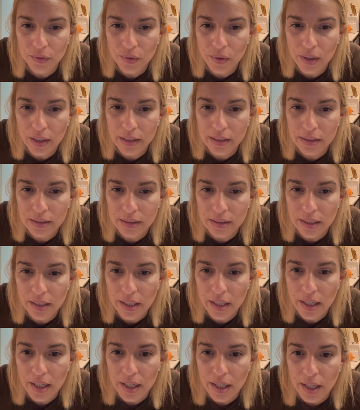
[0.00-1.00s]
friends.
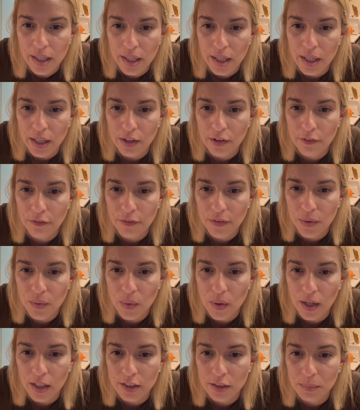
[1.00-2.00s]
If you
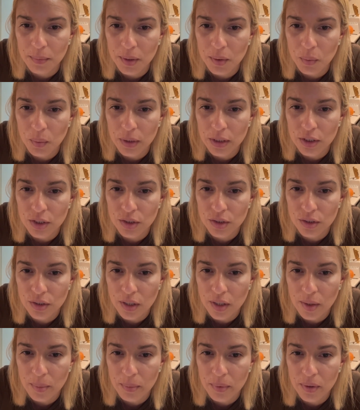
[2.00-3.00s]
ask me which
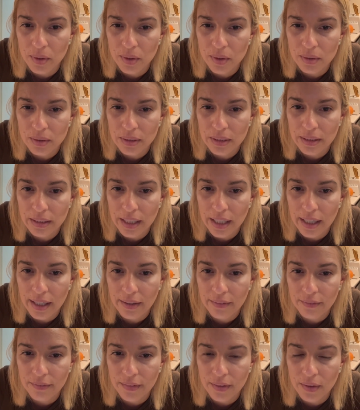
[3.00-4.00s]
job doesn't
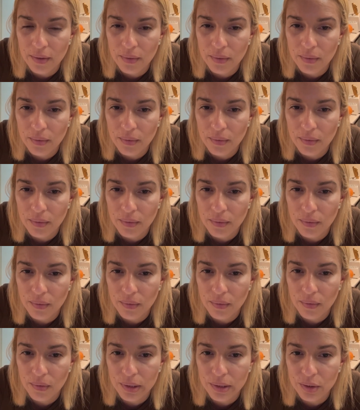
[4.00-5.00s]
have
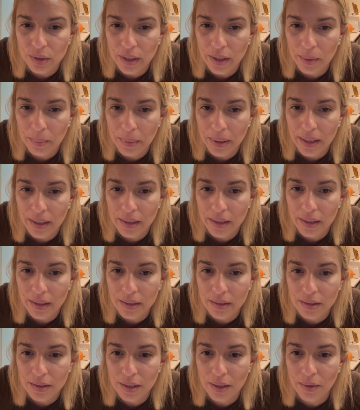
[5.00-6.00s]
retirement,
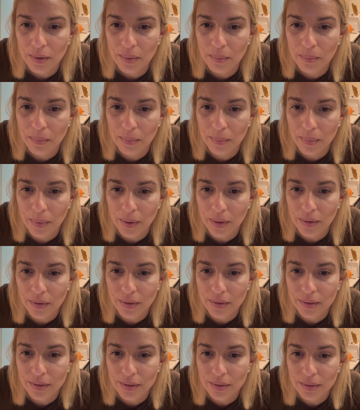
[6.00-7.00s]
it's
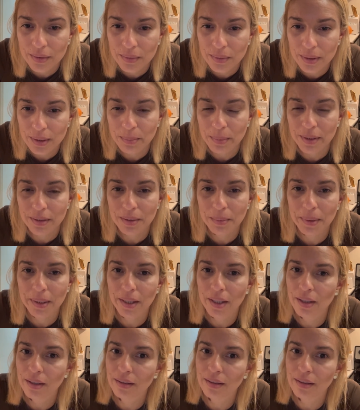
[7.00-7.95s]
mother's responsibility.